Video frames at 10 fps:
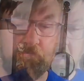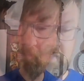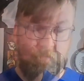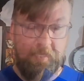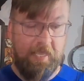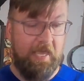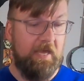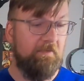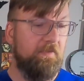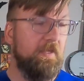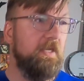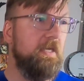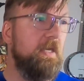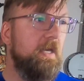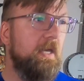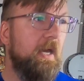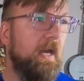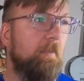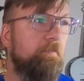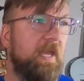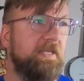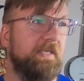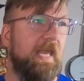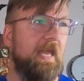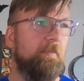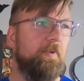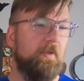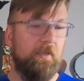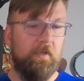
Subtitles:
And then we have the Basecamp.